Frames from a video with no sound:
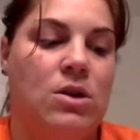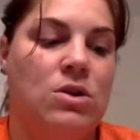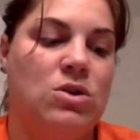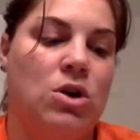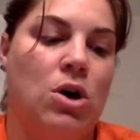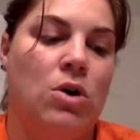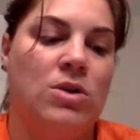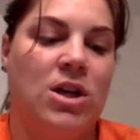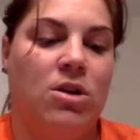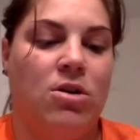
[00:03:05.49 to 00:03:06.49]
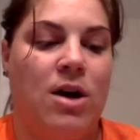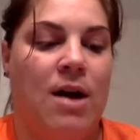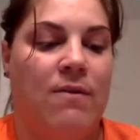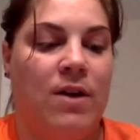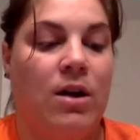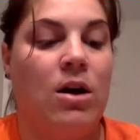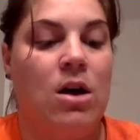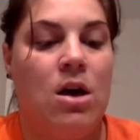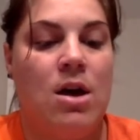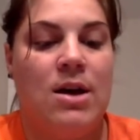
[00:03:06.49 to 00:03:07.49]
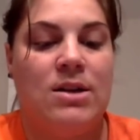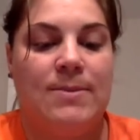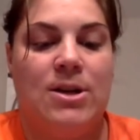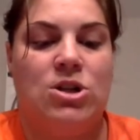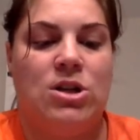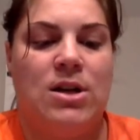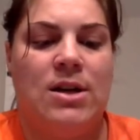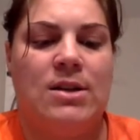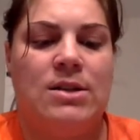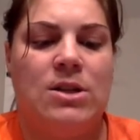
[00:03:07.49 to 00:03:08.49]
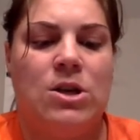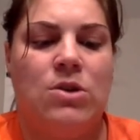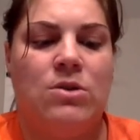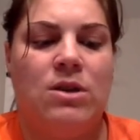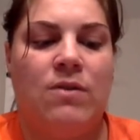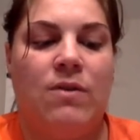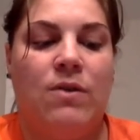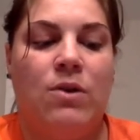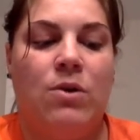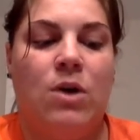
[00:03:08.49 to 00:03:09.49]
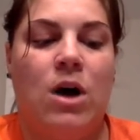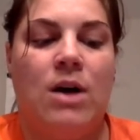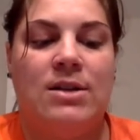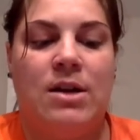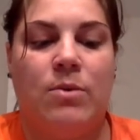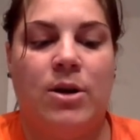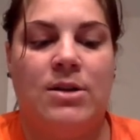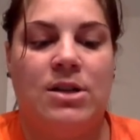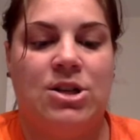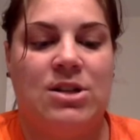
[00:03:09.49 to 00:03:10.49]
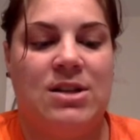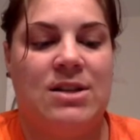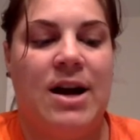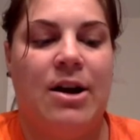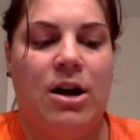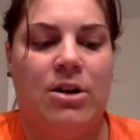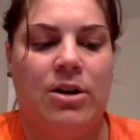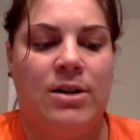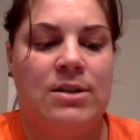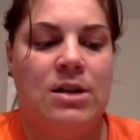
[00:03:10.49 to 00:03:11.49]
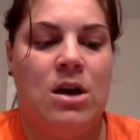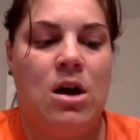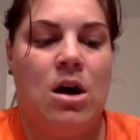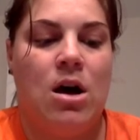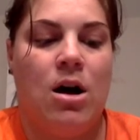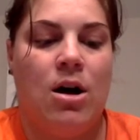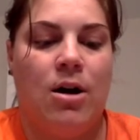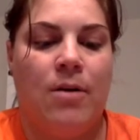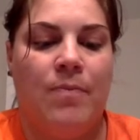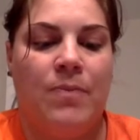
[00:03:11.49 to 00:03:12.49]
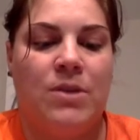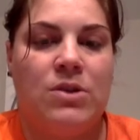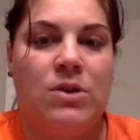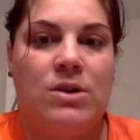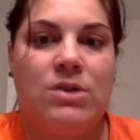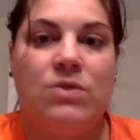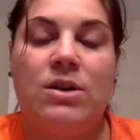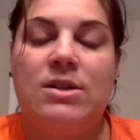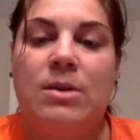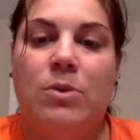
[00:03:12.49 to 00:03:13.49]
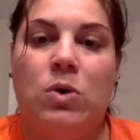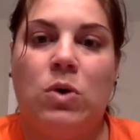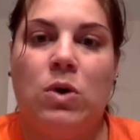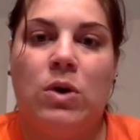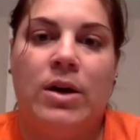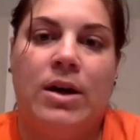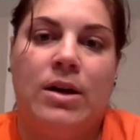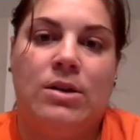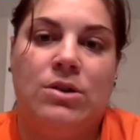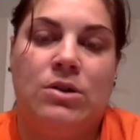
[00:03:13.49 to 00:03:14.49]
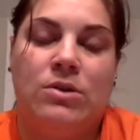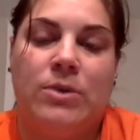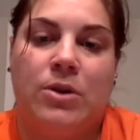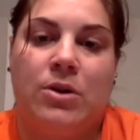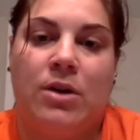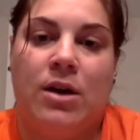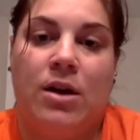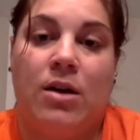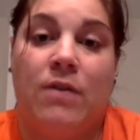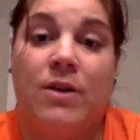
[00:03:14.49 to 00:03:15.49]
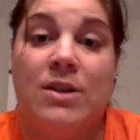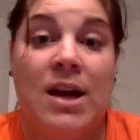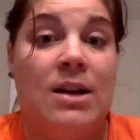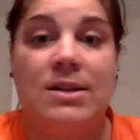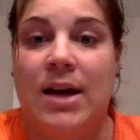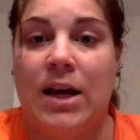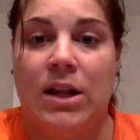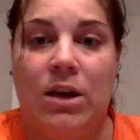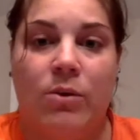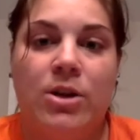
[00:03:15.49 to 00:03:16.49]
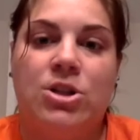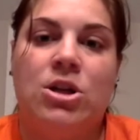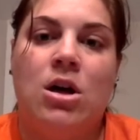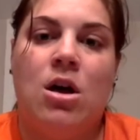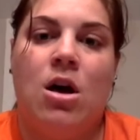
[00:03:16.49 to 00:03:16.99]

So telegraphic speech is the use of a few content words, such as an entire utterance. So this is really typical in students when learning a first and a second language.